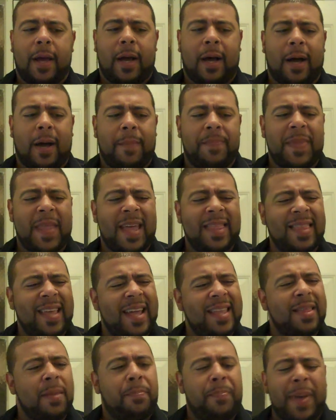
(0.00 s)
And
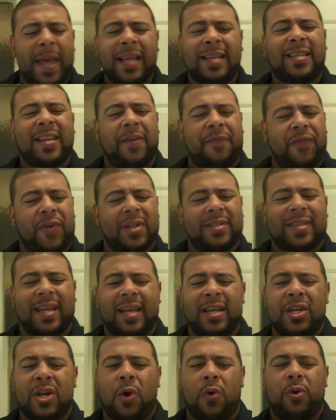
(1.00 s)
the big difference
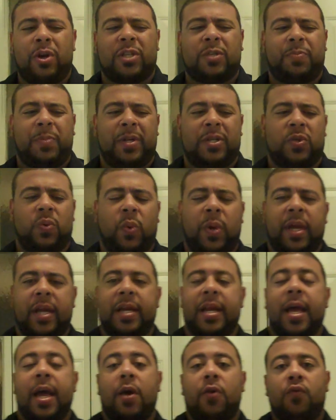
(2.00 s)
I noticed
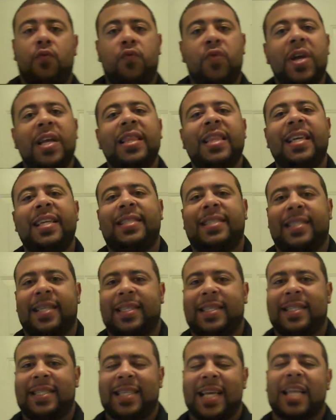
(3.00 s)
between really
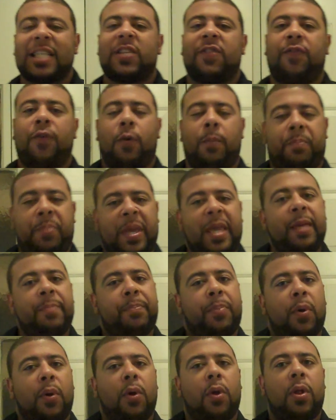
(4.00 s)
successful
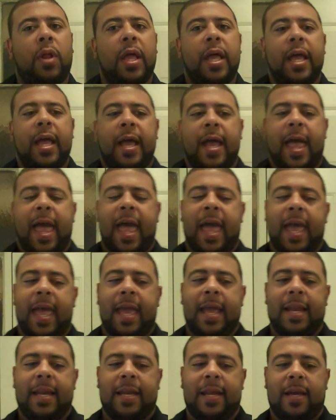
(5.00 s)
people
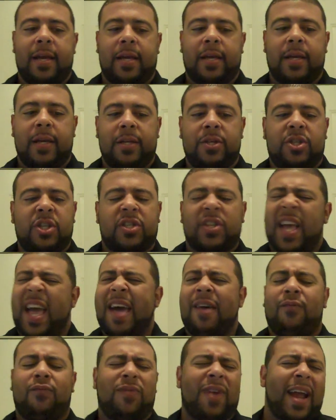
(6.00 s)
and
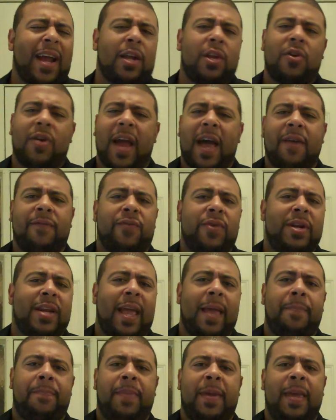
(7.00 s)
just regular
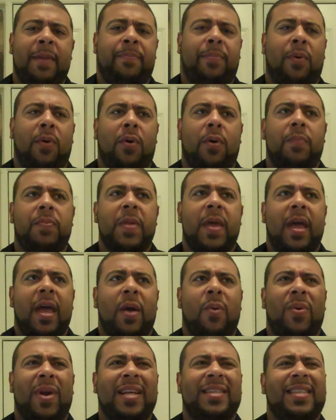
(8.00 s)
everyday people,
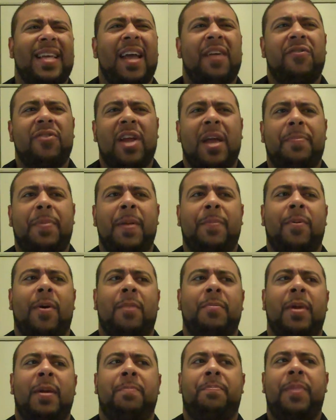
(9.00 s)
and when I say everyday people,
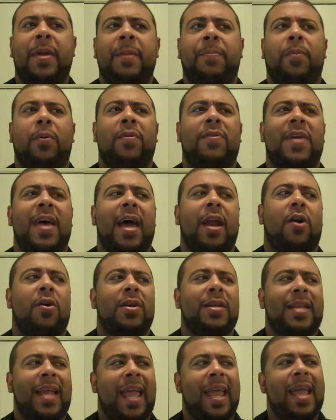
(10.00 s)
I mean people that
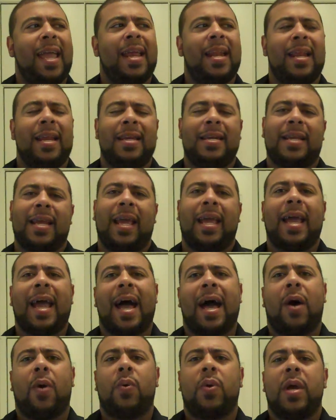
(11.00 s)
are day in and day
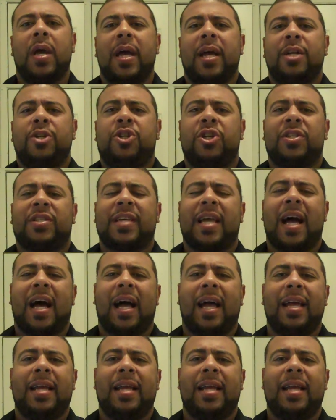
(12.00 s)
out just